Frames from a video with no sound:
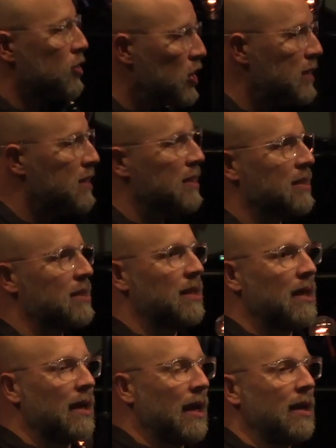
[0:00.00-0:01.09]
Jesus,
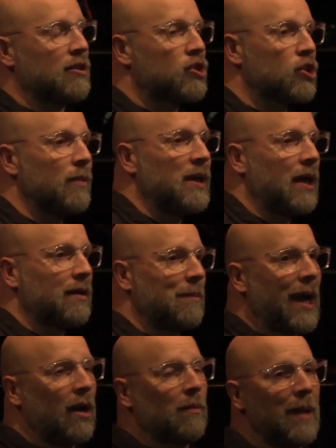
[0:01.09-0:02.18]
in Sermon on the
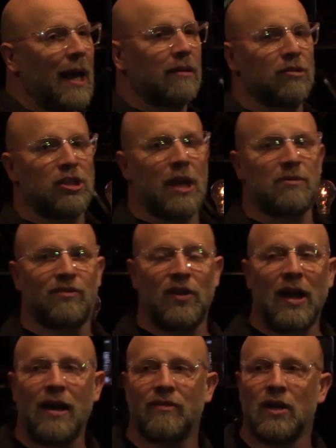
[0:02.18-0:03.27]
Mount, Matthew chapter
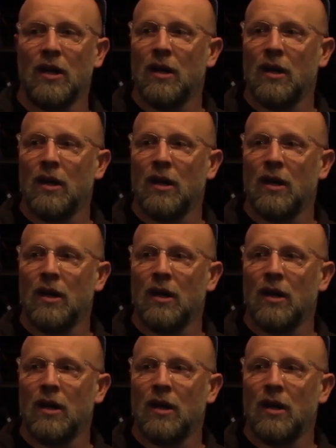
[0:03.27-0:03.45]
5,